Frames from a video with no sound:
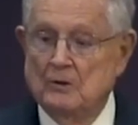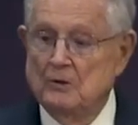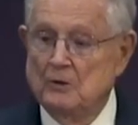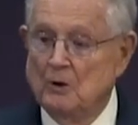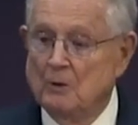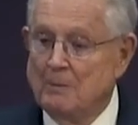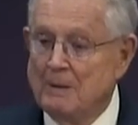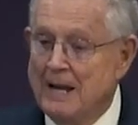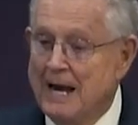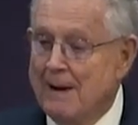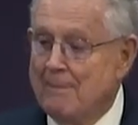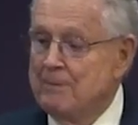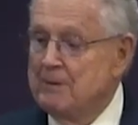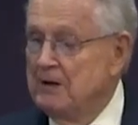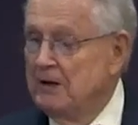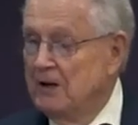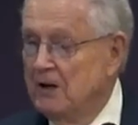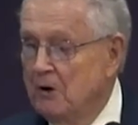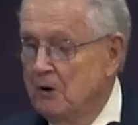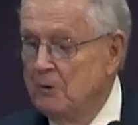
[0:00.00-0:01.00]
You'll be happy
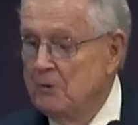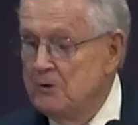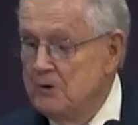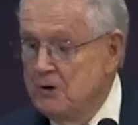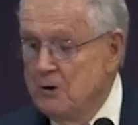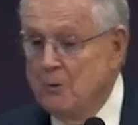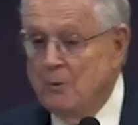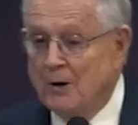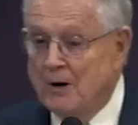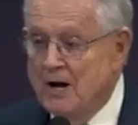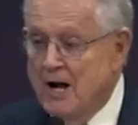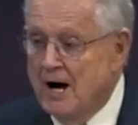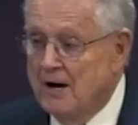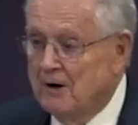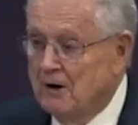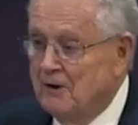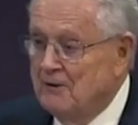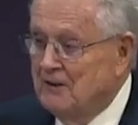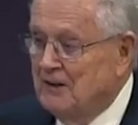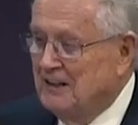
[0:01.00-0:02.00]
to know you were not
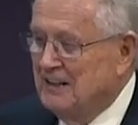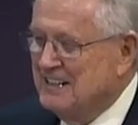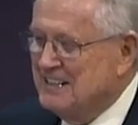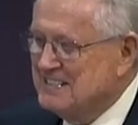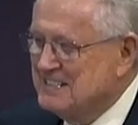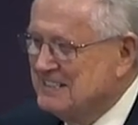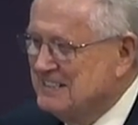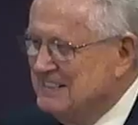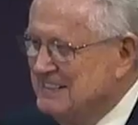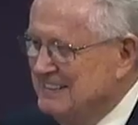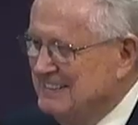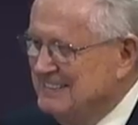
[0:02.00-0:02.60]
on the list.